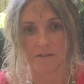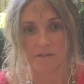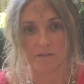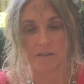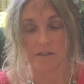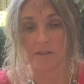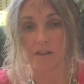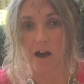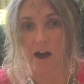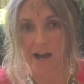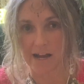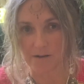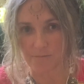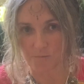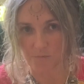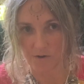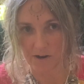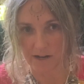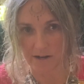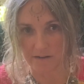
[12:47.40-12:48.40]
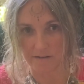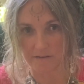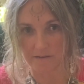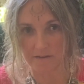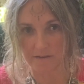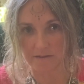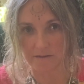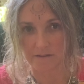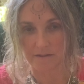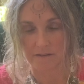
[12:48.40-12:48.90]
the light
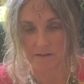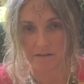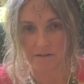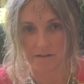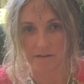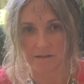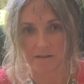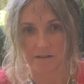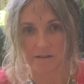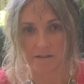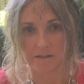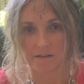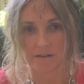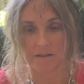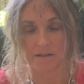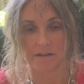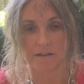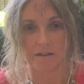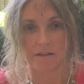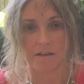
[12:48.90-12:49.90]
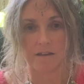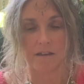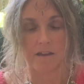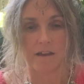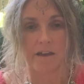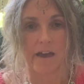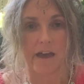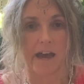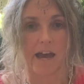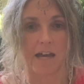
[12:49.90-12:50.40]
bringers,
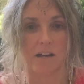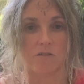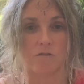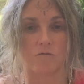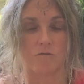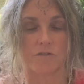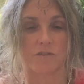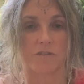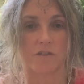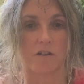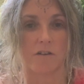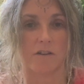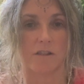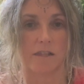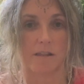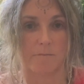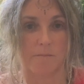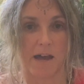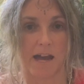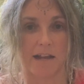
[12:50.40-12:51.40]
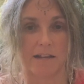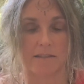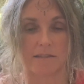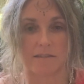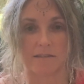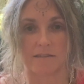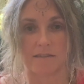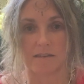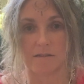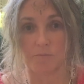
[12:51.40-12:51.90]
and also
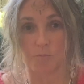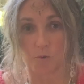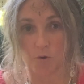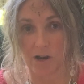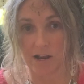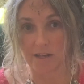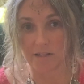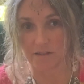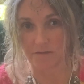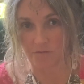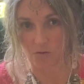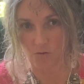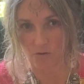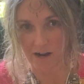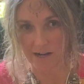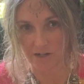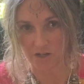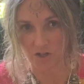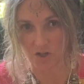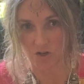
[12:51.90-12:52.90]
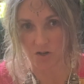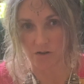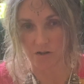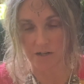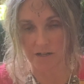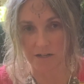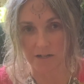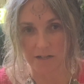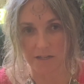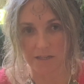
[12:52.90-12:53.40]
LAMMAS, the prayers of
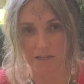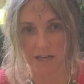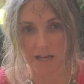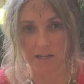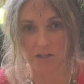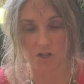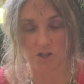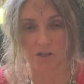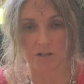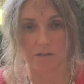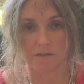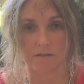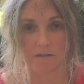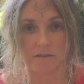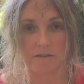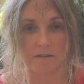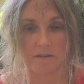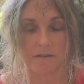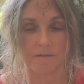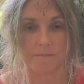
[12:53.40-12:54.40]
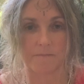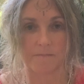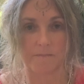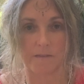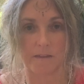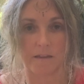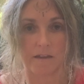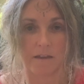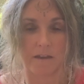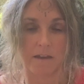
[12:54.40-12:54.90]
gratitude and intentions.
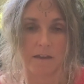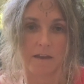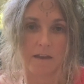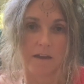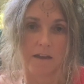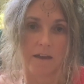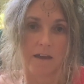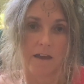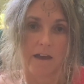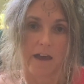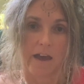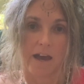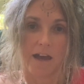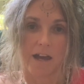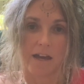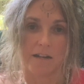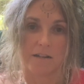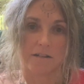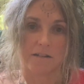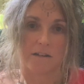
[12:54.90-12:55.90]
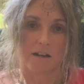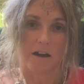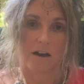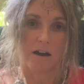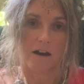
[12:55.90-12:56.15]
And